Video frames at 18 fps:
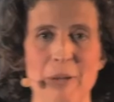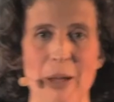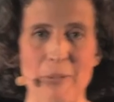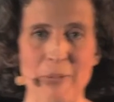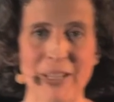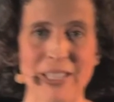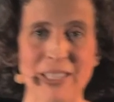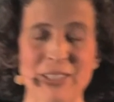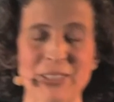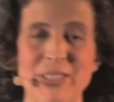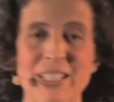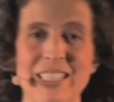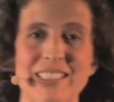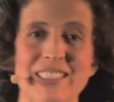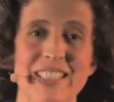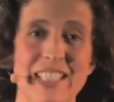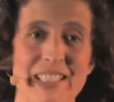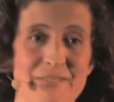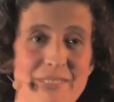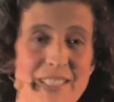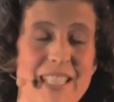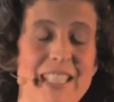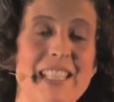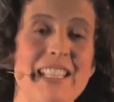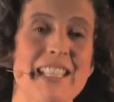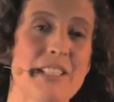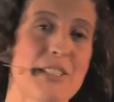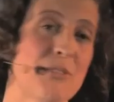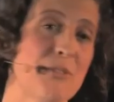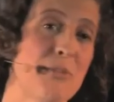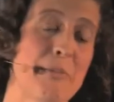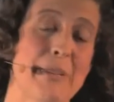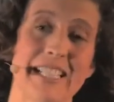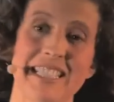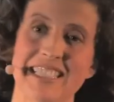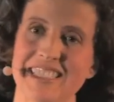my life? And how can I
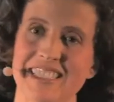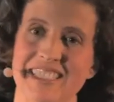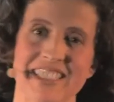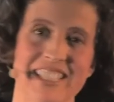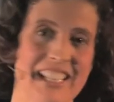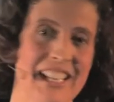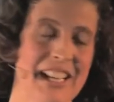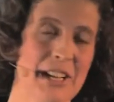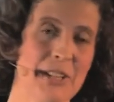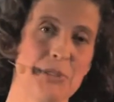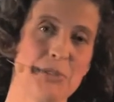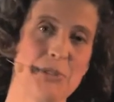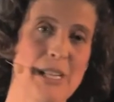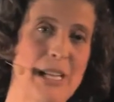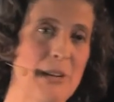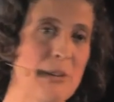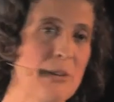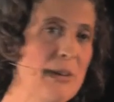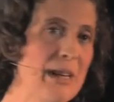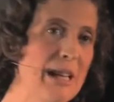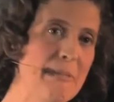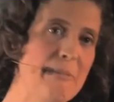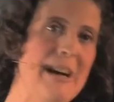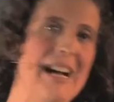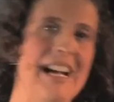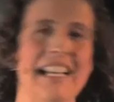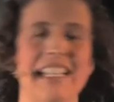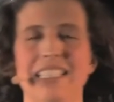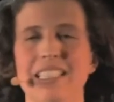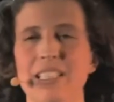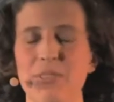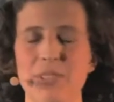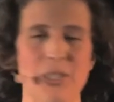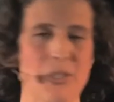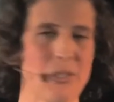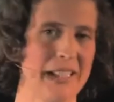bring my unique talents to the world
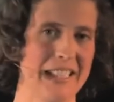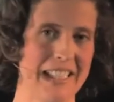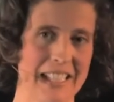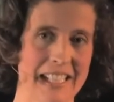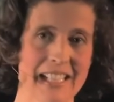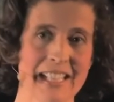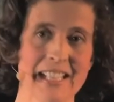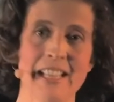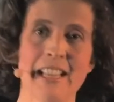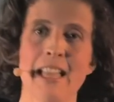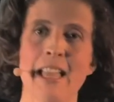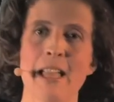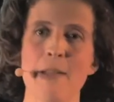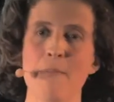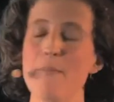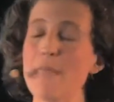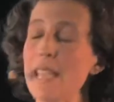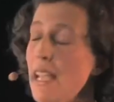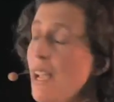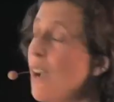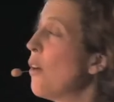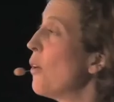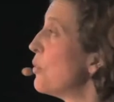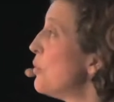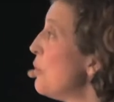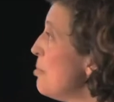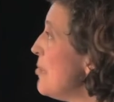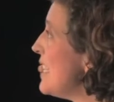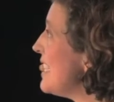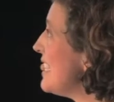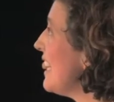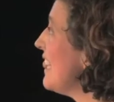to change it for the better? And so